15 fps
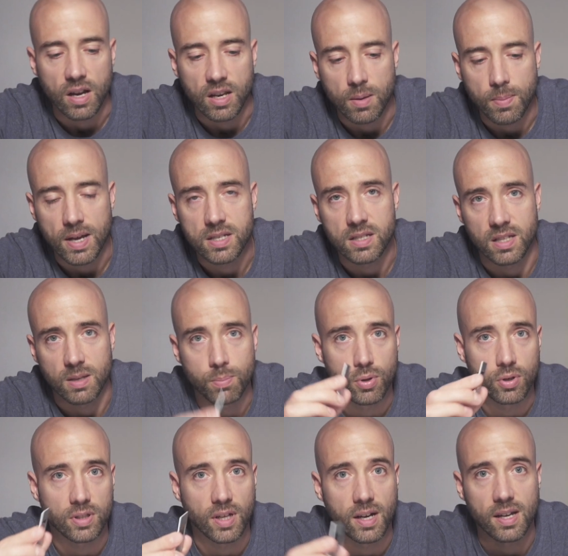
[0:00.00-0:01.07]
and you basically
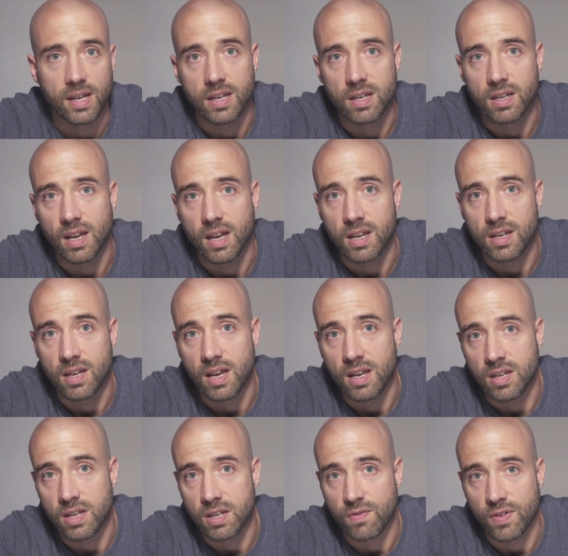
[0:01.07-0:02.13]
put that
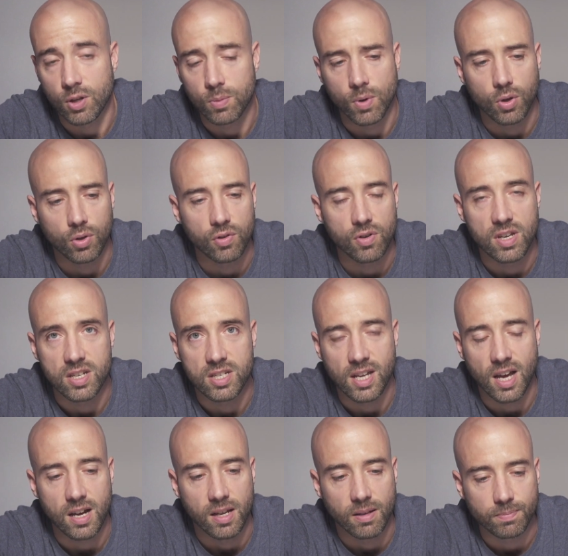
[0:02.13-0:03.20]
in your film holder and you
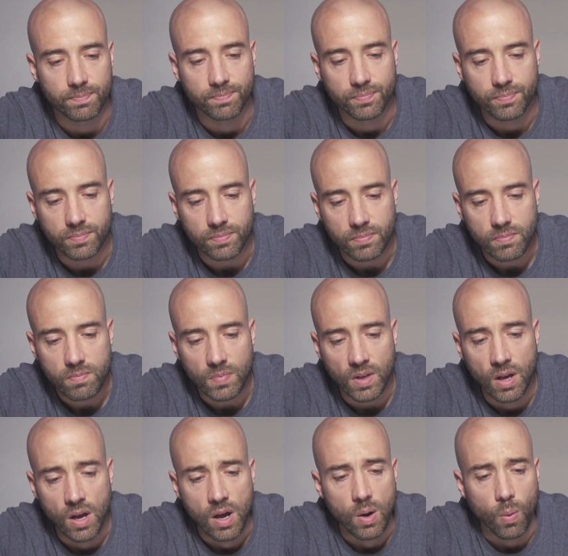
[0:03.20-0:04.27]
scan it.
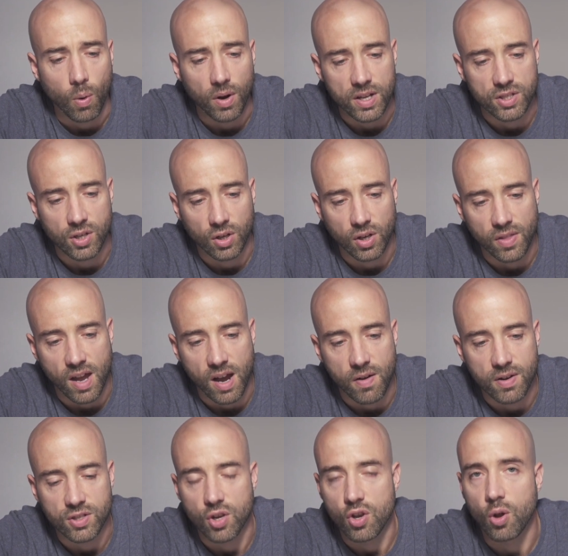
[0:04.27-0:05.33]
What it's got on there
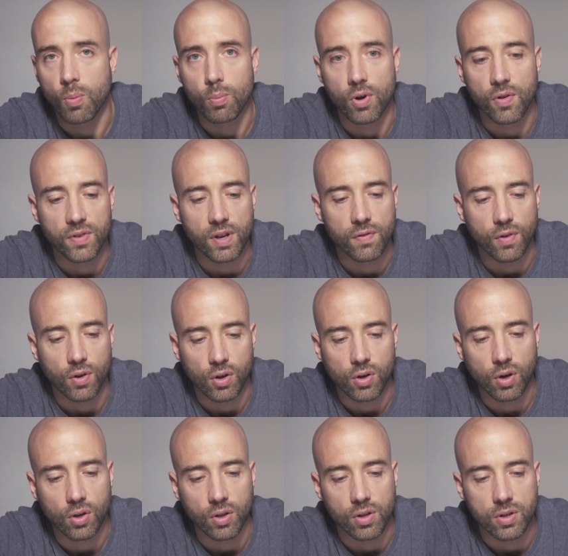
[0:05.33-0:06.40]
is a number of different
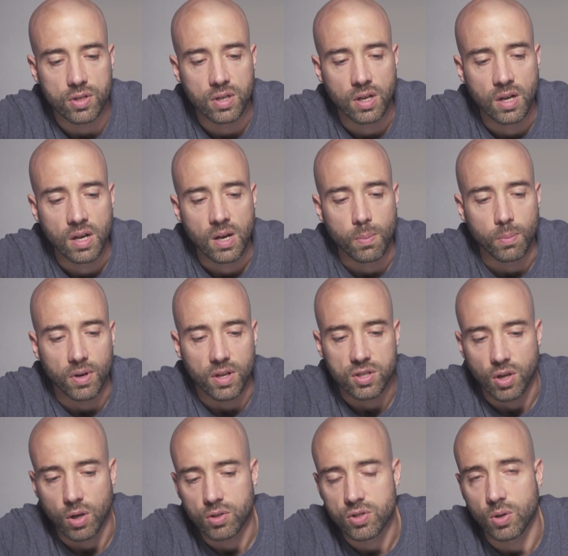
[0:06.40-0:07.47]
colours, but it's
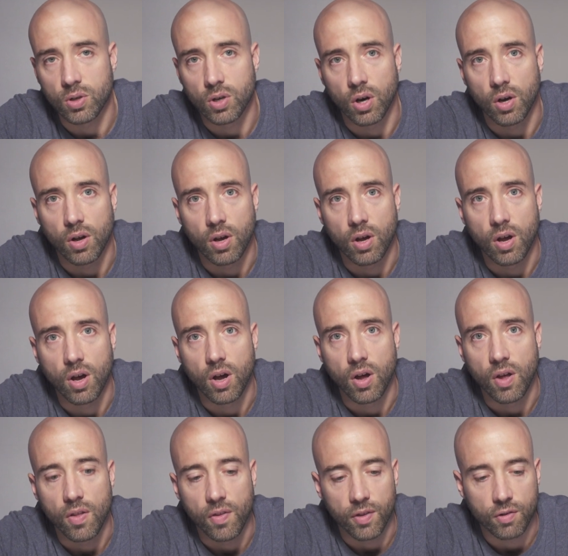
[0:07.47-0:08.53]
also got
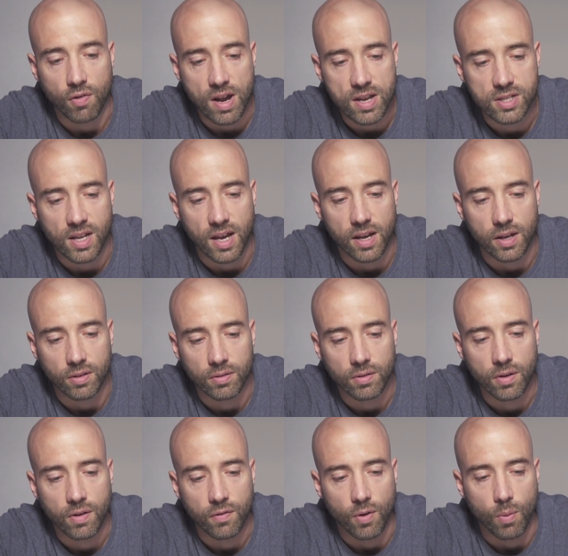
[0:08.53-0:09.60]
the grayscale
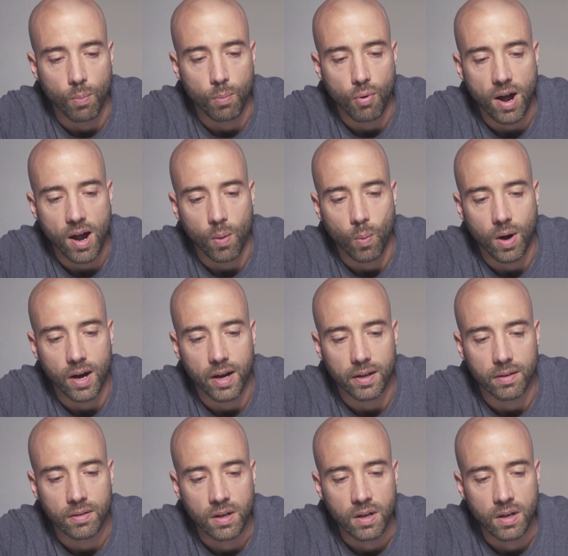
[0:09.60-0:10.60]
from bright white